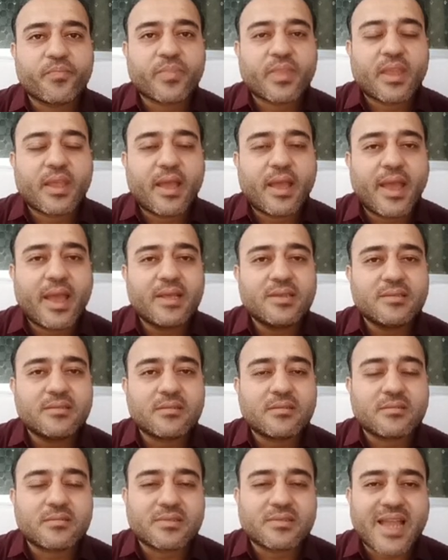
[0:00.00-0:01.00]
as
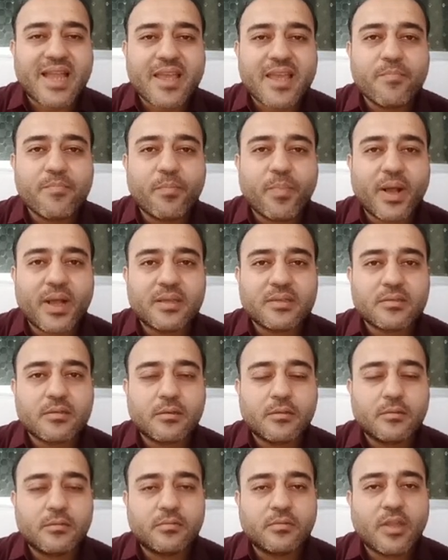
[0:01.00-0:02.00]
time passed,
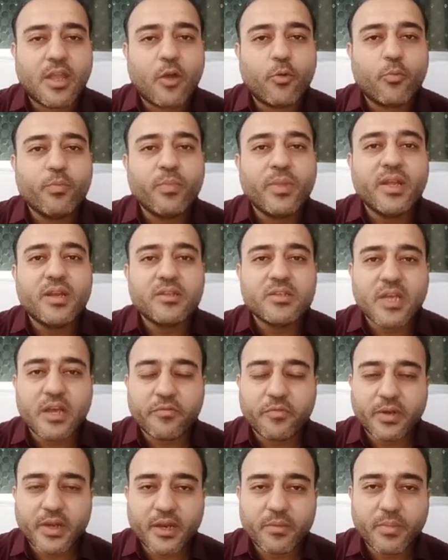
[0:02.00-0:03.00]
now Mir Jafar
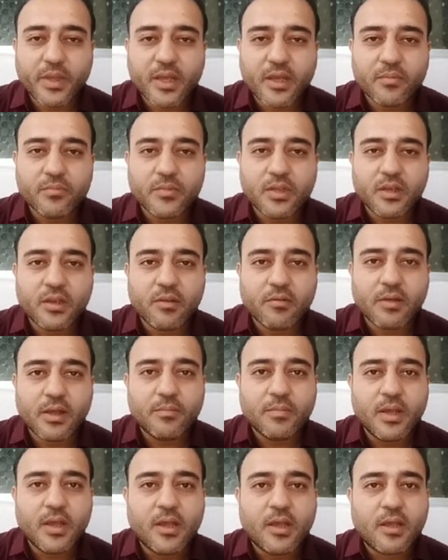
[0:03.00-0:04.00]
had become the Nawab,
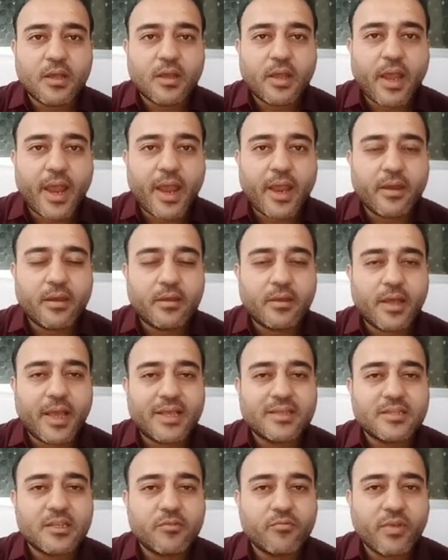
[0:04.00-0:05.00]
and as
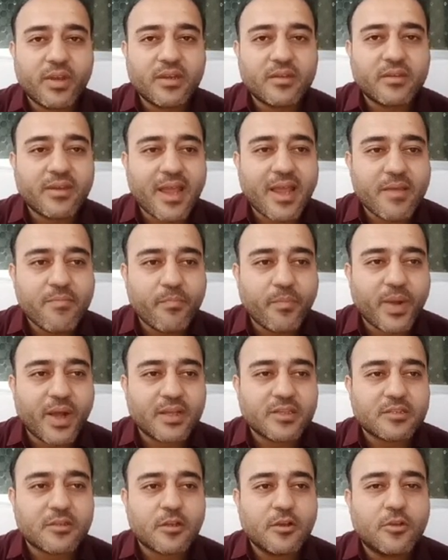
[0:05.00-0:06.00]
and when time passed,
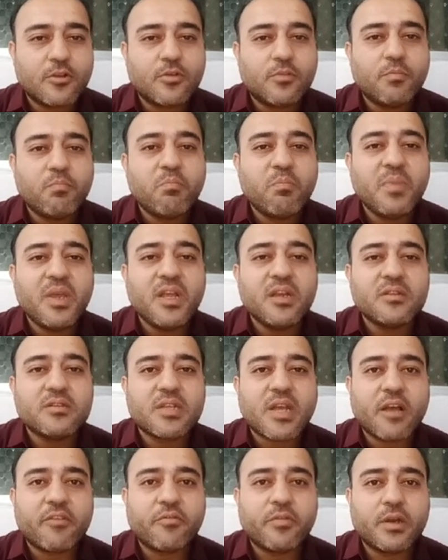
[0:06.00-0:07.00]
Mir
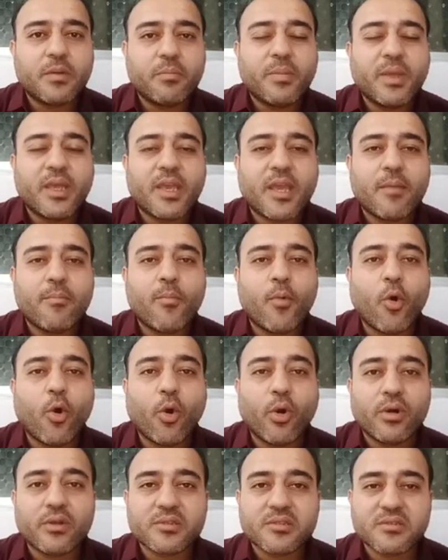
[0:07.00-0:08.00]
Jafar became
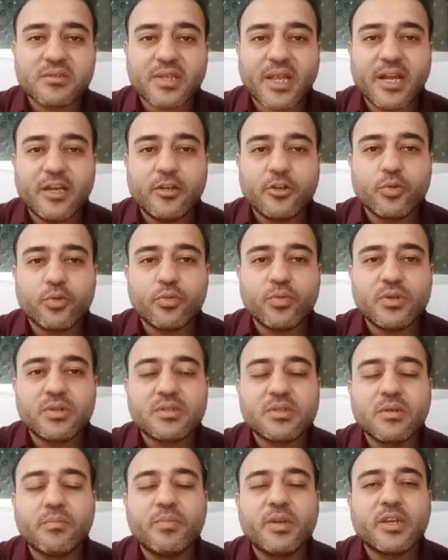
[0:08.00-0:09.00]
hostile towards the
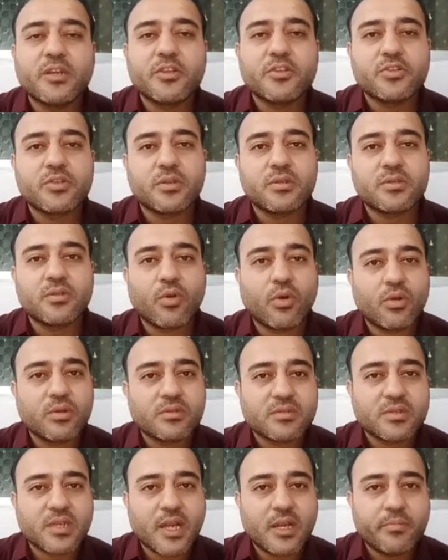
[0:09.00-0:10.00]
Britishers.
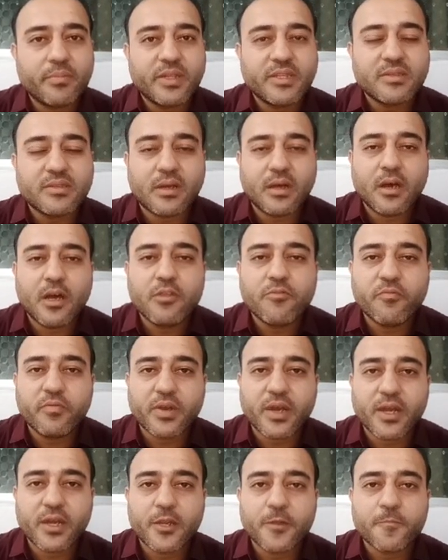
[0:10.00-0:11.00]
Hostile means
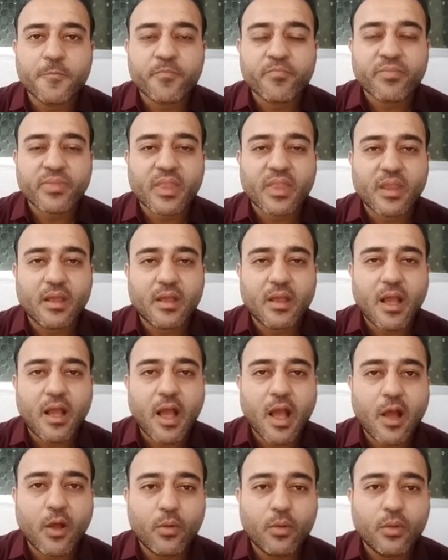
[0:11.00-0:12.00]
unfriendly.
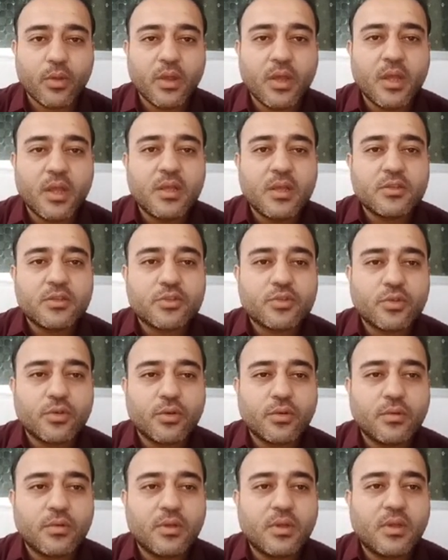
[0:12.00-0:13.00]
How?
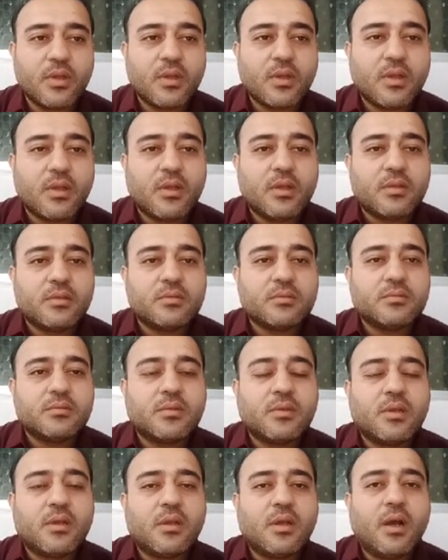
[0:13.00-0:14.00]
So
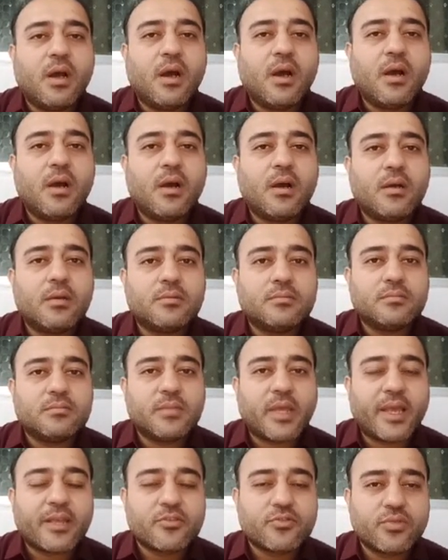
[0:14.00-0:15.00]
uh,
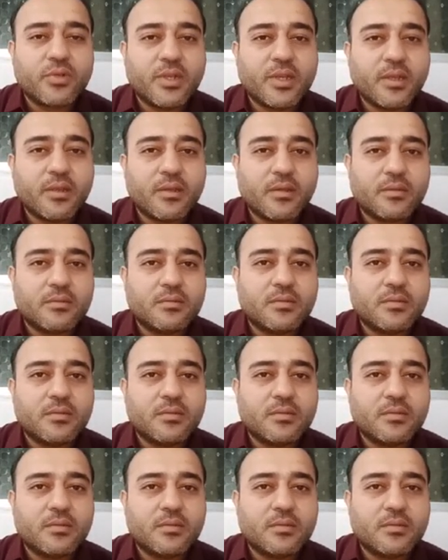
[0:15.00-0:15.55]
actually the